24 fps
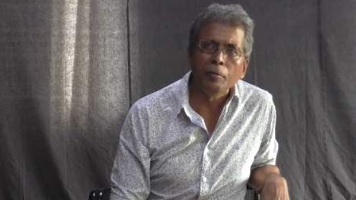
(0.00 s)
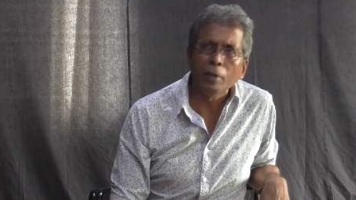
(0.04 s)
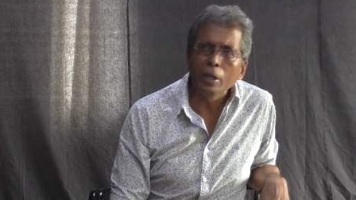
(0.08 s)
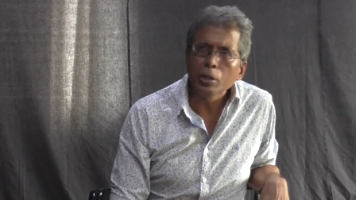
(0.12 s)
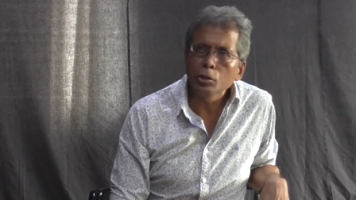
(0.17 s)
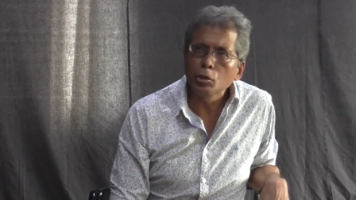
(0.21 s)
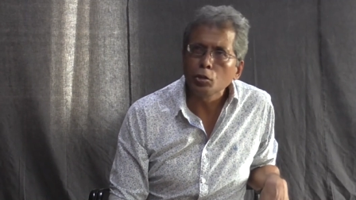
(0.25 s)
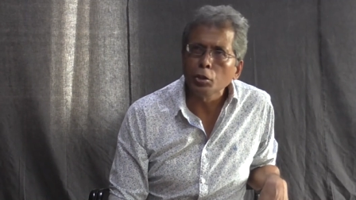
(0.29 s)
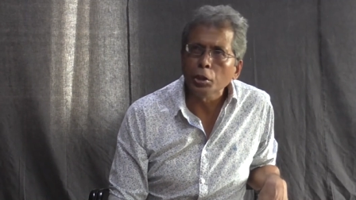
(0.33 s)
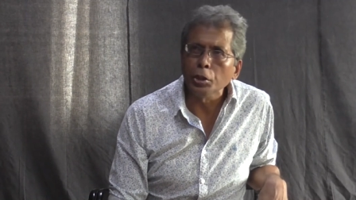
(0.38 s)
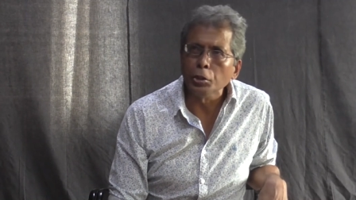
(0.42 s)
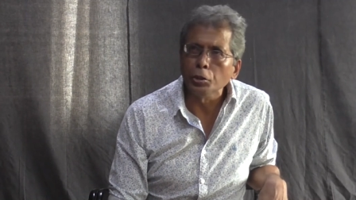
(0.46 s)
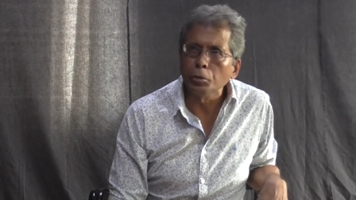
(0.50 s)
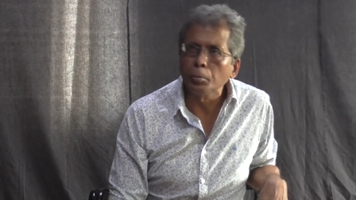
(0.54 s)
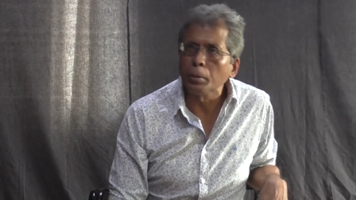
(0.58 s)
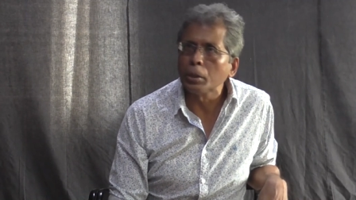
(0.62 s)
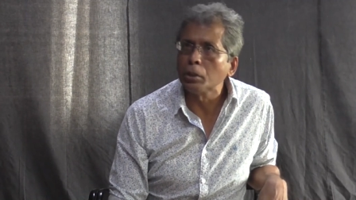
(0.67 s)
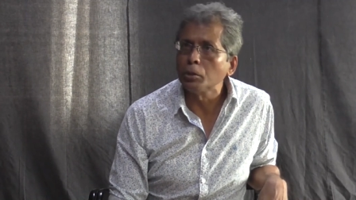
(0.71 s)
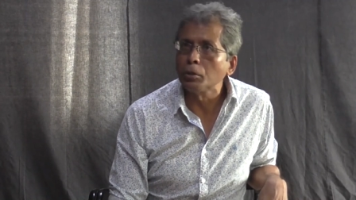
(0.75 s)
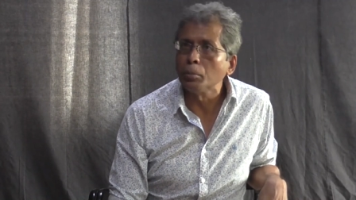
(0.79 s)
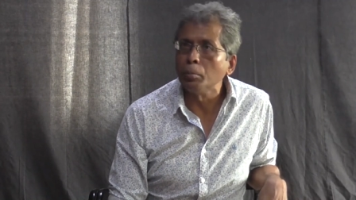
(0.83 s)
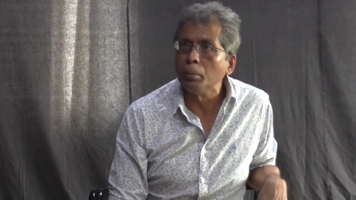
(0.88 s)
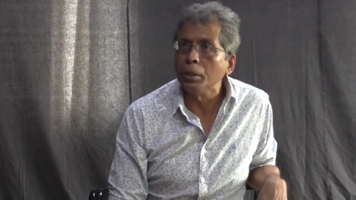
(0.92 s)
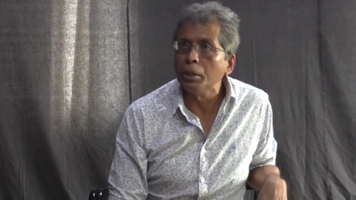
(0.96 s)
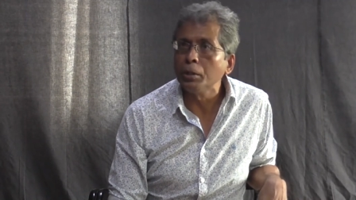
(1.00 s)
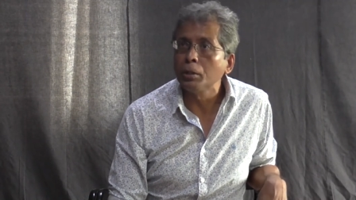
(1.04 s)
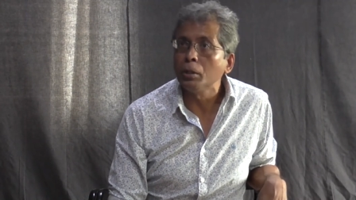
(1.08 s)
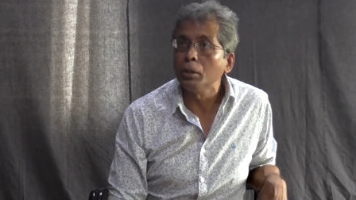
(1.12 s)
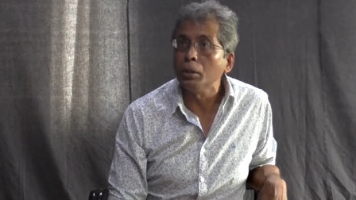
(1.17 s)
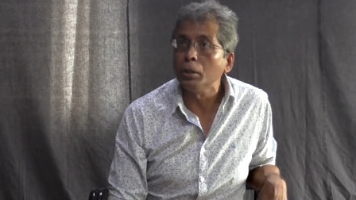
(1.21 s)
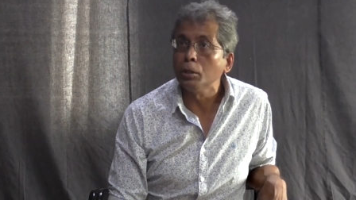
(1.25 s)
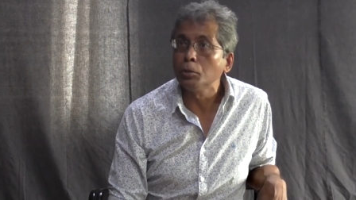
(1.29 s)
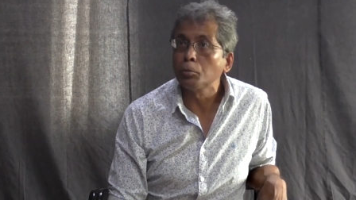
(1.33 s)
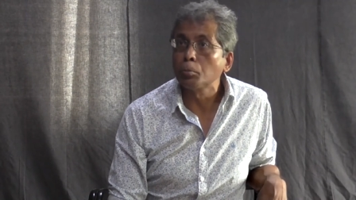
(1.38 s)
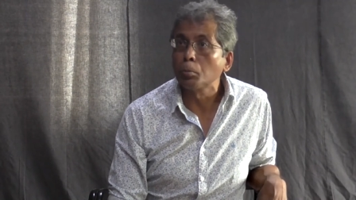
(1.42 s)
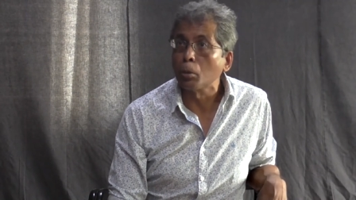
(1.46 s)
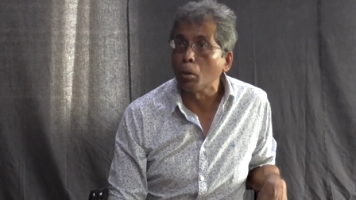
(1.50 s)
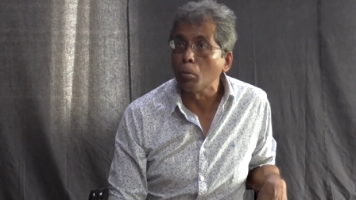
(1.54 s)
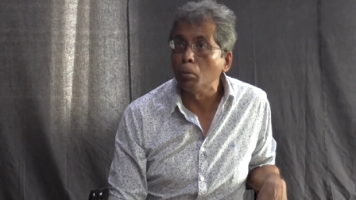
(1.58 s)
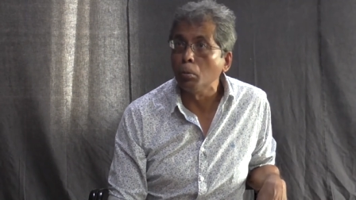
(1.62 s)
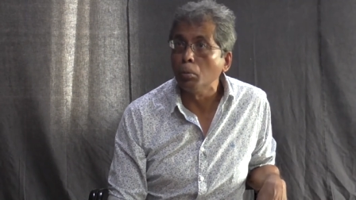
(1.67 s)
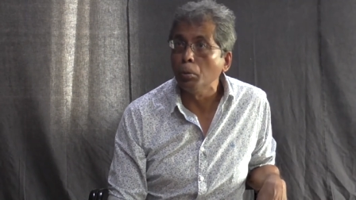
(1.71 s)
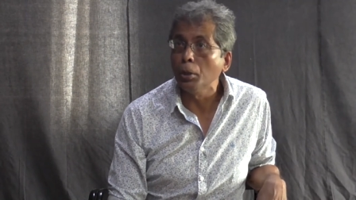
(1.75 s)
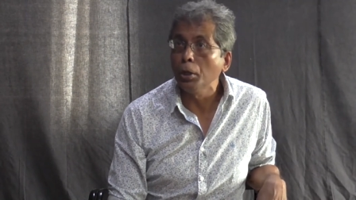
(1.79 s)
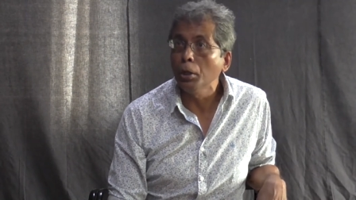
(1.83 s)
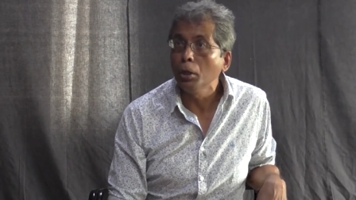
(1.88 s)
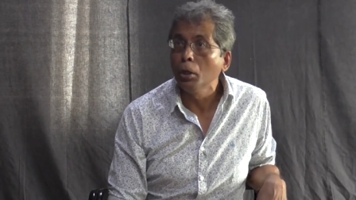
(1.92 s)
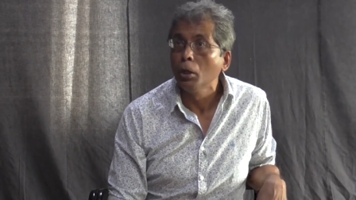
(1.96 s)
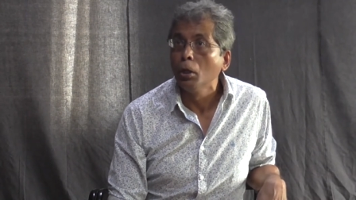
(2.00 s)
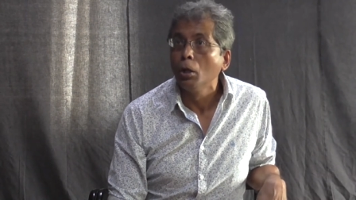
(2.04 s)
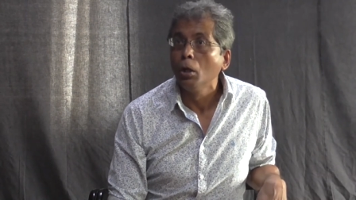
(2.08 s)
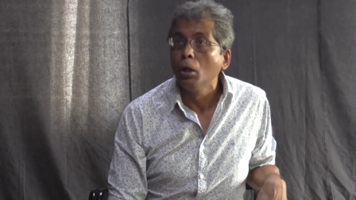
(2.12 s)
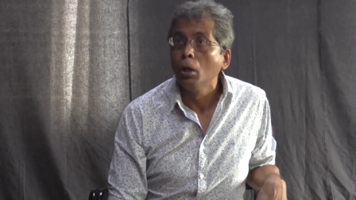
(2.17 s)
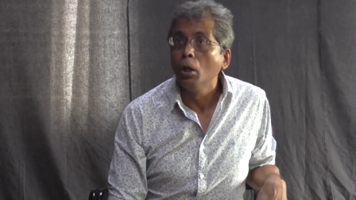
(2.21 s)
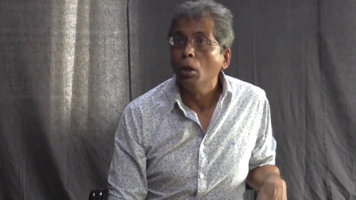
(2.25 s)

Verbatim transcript: be very strange because Ambedkar is probably